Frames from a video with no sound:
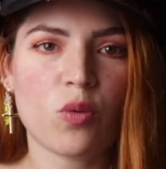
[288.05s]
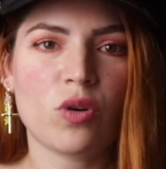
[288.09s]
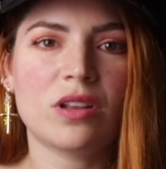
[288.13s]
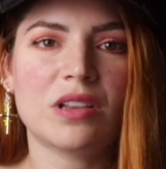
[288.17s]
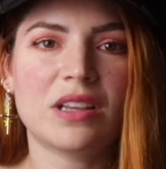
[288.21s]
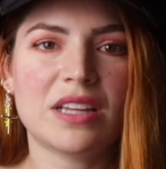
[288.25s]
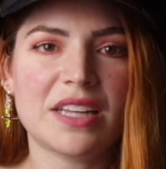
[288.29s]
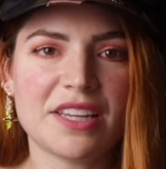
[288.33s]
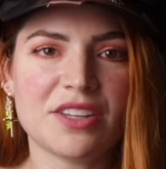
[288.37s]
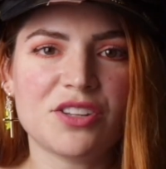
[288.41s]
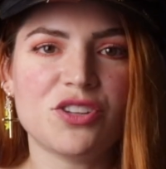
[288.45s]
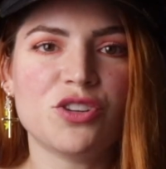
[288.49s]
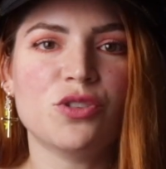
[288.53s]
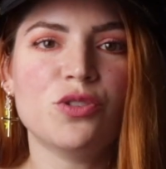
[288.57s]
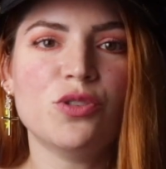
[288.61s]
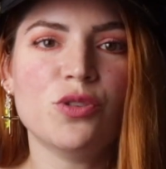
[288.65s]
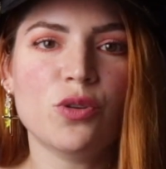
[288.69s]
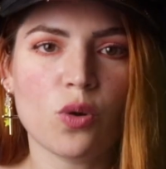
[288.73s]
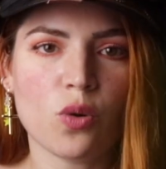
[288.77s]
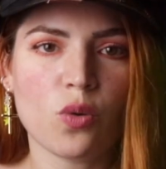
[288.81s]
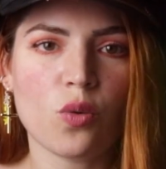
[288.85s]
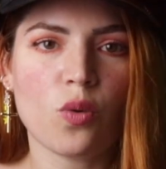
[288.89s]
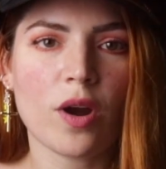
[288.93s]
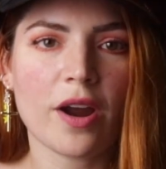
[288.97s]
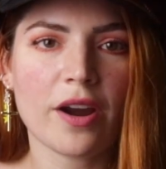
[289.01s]
will lead you
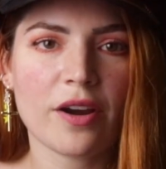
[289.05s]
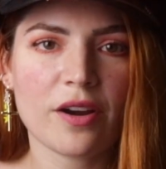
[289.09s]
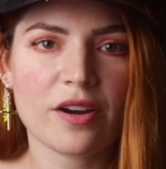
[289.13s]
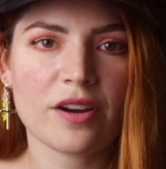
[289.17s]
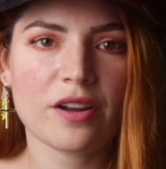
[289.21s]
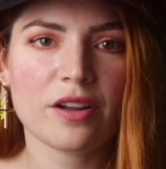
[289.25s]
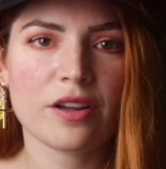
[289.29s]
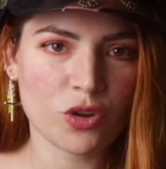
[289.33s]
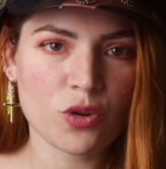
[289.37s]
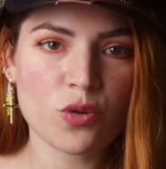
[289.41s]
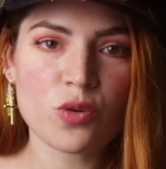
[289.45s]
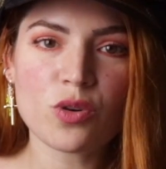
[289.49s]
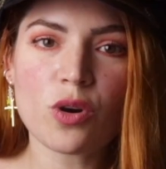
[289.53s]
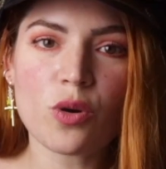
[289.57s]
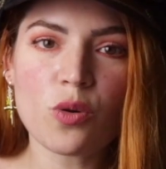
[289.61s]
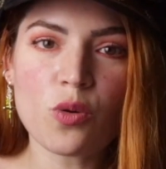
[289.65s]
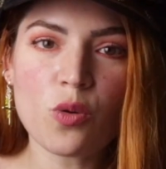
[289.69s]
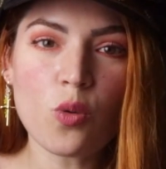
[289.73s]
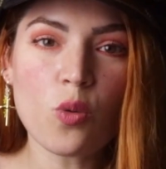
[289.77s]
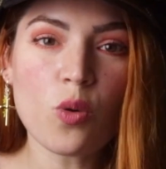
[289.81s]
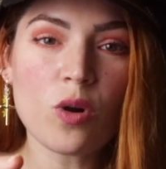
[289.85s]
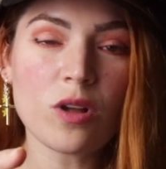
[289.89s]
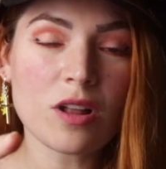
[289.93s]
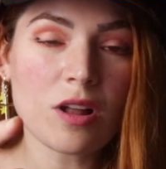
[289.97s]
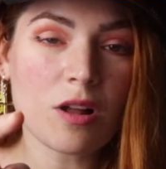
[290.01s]
nowhere. You know
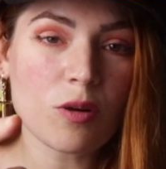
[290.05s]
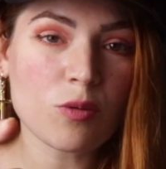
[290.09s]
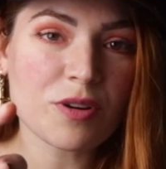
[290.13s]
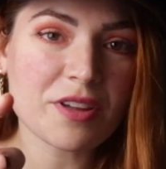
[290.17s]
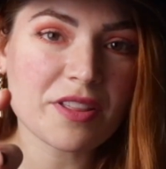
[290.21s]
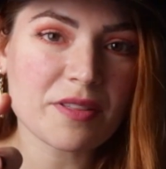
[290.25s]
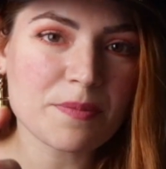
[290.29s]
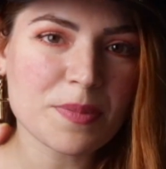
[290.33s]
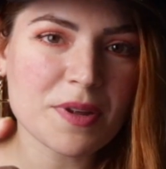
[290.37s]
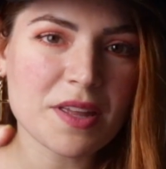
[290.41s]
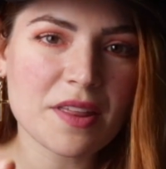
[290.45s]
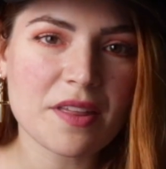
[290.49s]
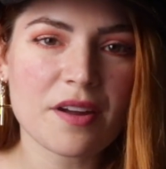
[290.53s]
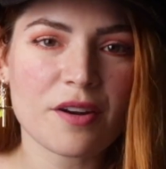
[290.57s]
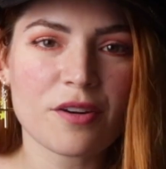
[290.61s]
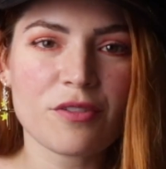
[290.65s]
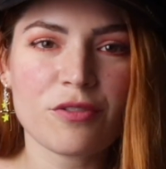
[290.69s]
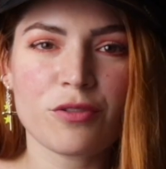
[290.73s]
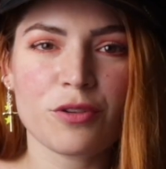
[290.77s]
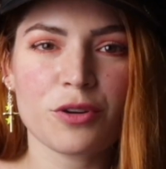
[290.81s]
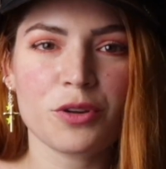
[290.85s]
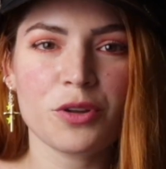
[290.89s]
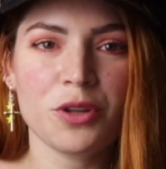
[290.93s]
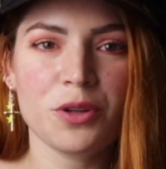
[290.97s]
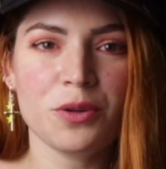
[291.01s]
who will always be there
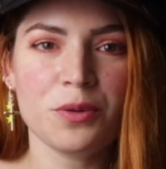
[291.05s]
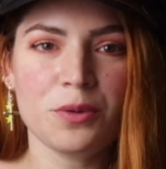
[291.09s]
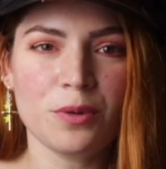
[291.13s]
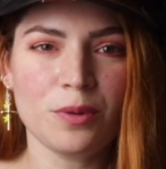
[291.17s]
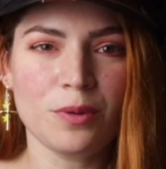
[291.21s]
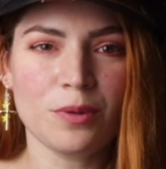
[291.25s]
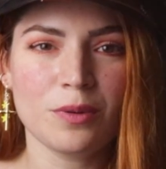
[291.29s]
for you?